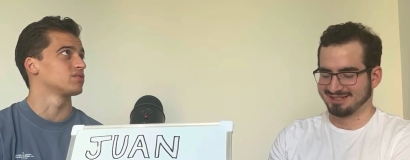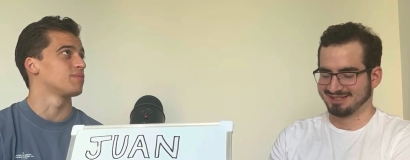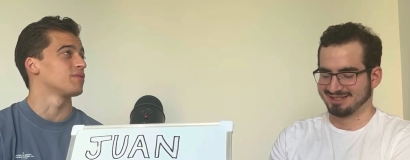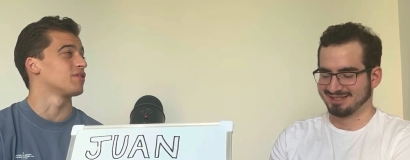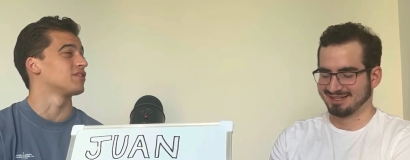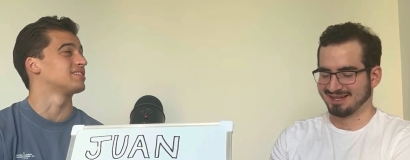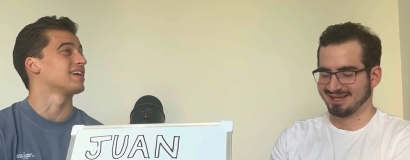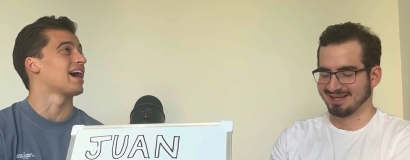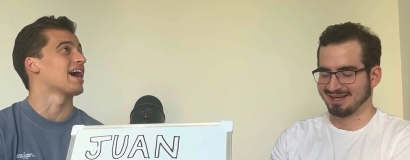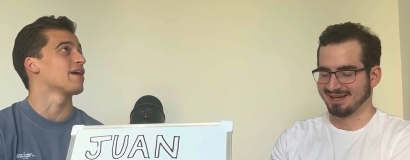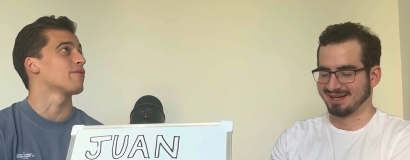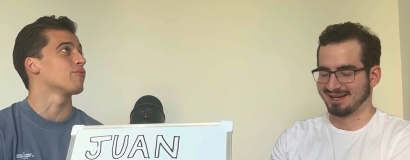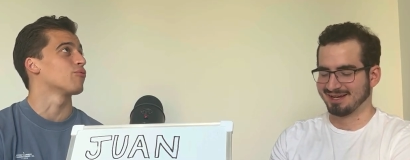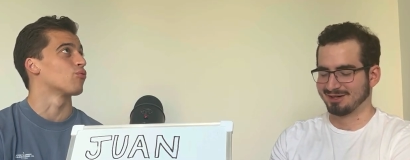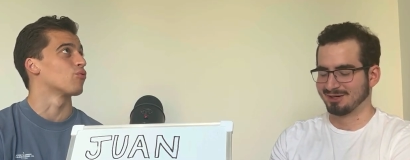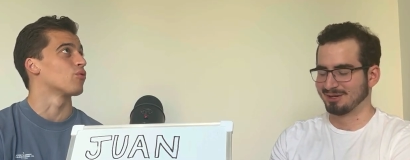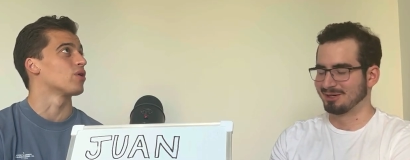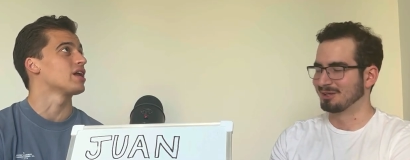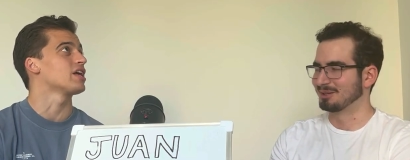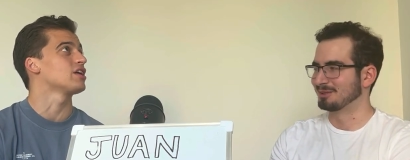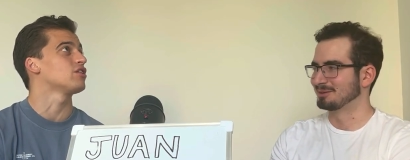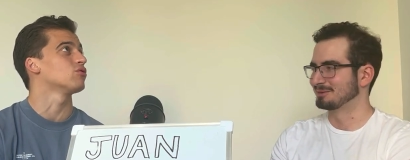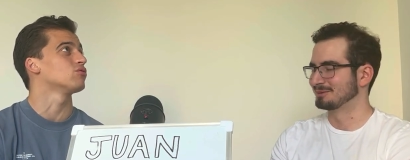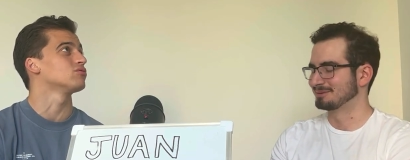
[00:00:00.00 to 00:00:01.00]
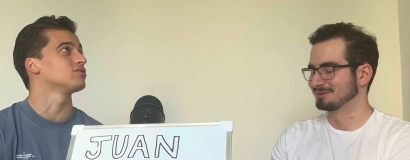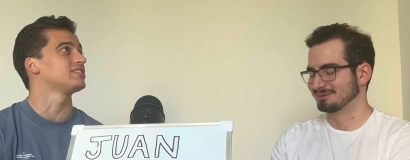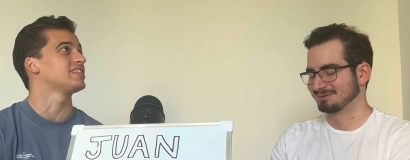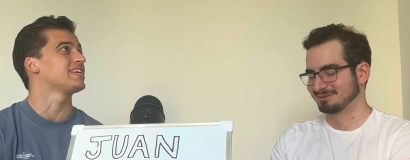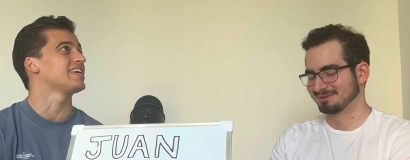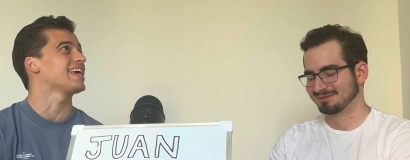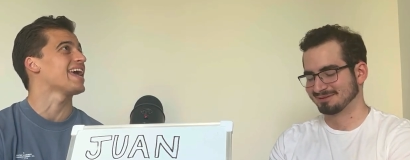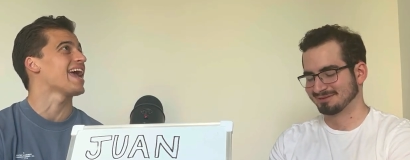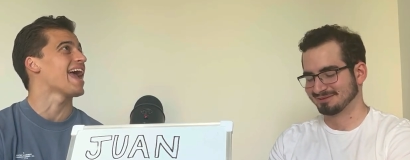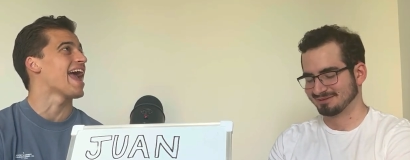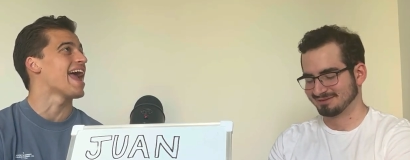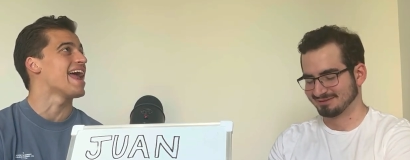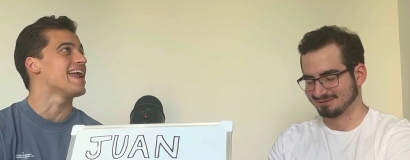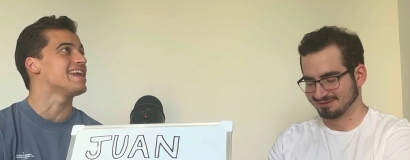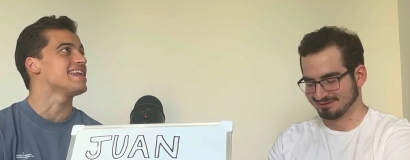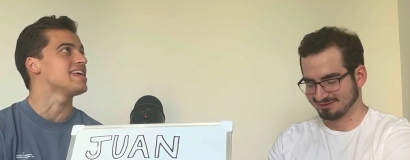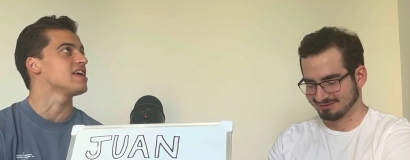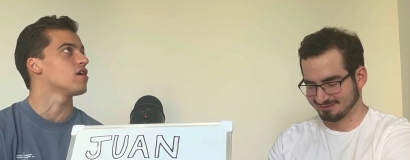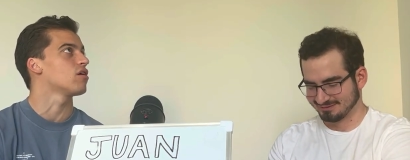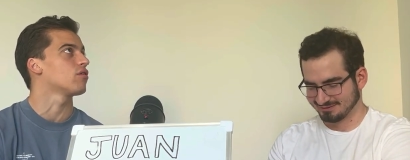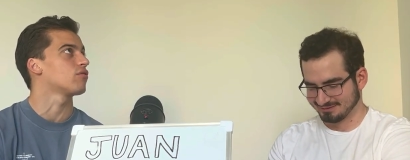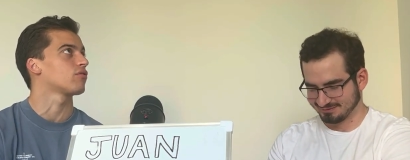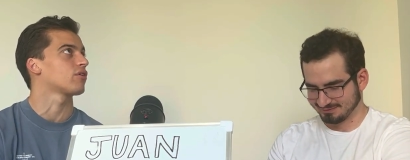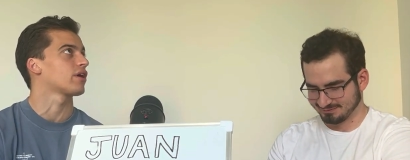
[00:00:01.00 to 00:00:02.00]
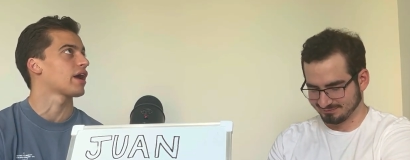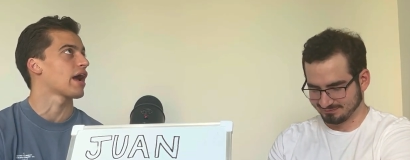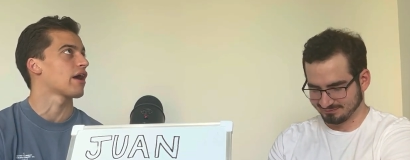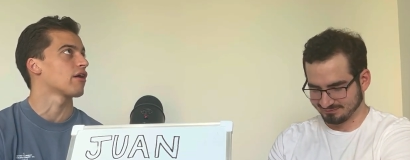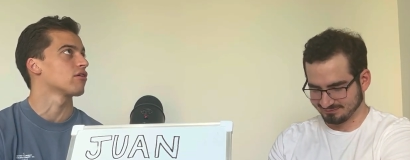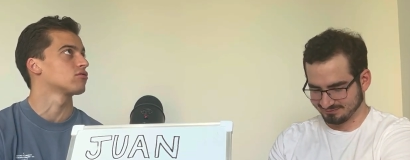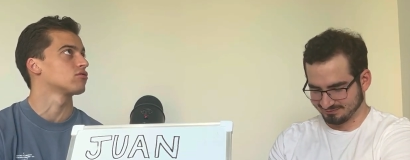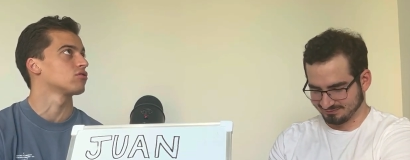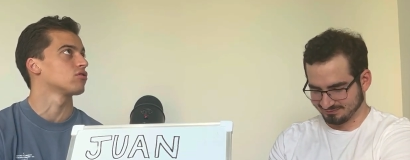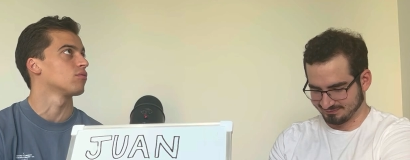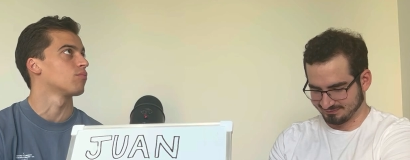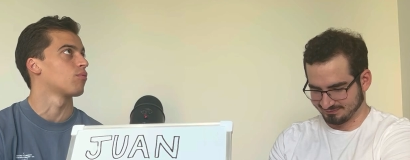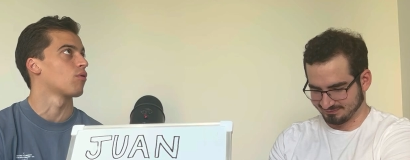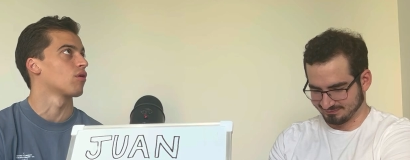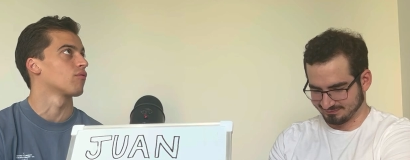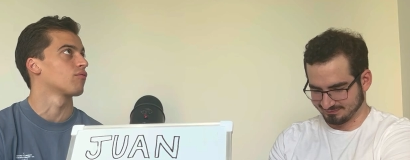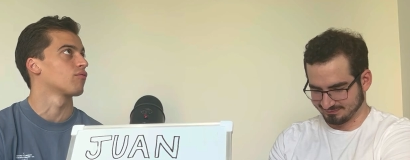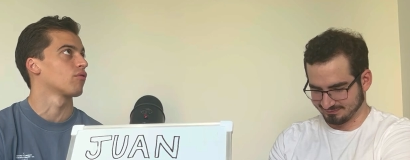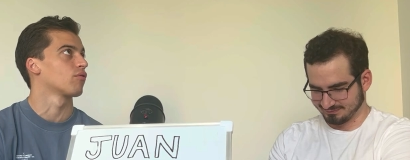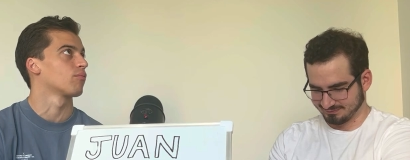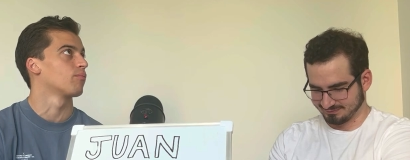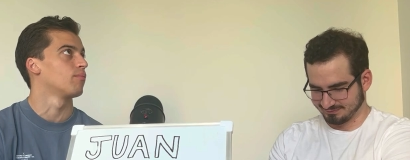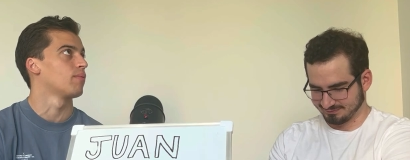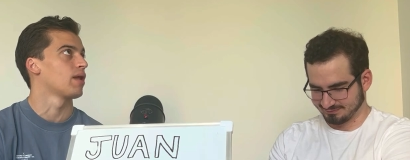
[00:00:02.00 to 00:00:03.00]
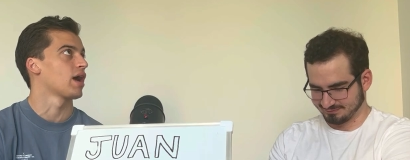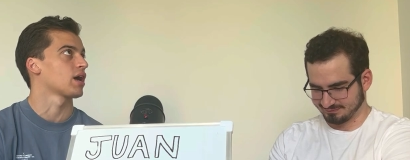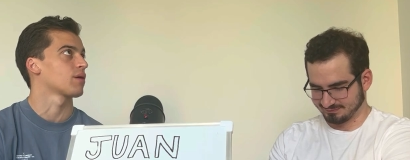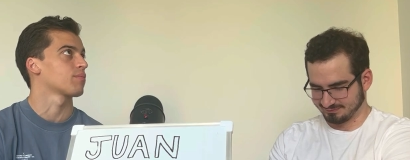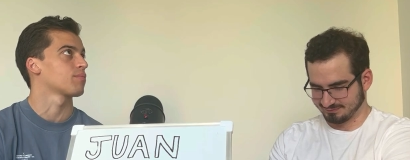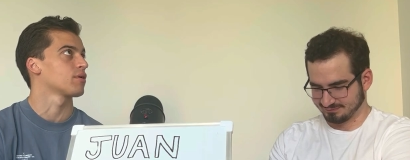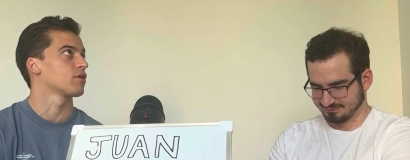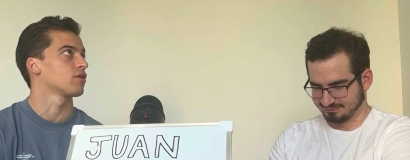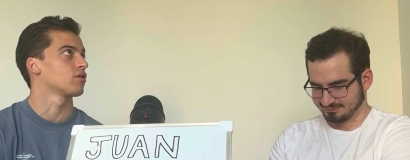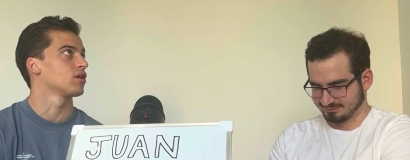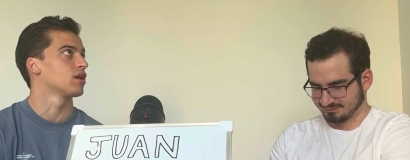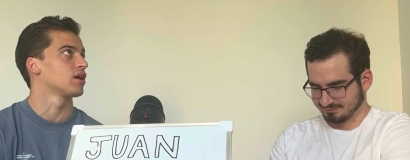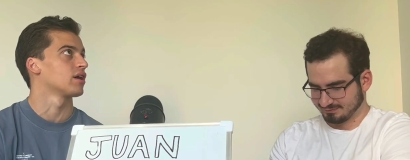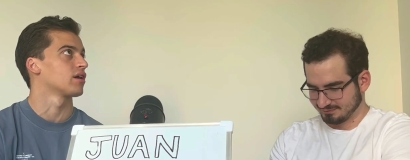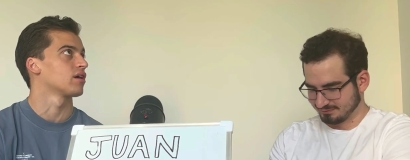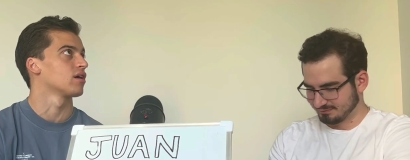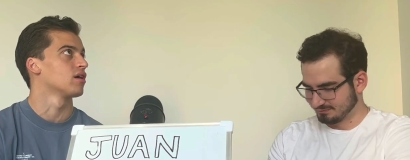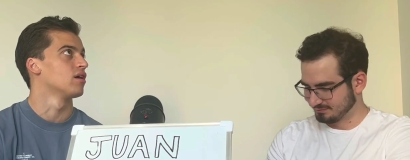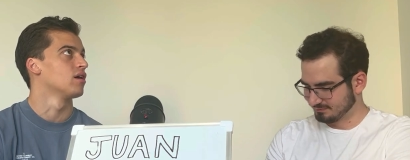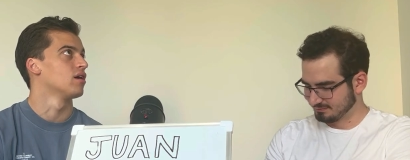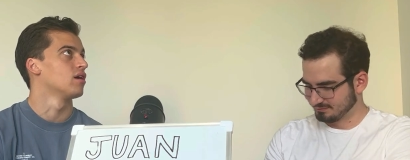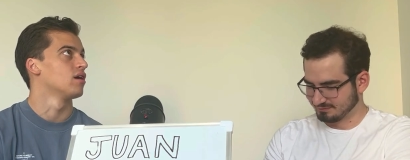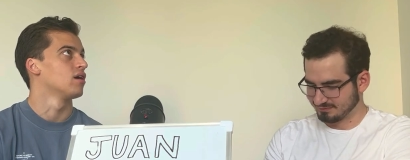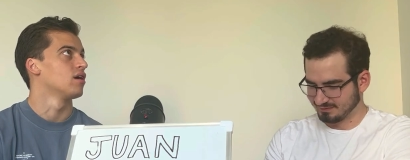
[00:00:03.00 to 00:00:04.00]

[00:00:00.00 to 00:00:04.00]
Speaker 1: because yeah, I, I really don't see any other character apart from Blackbeard like.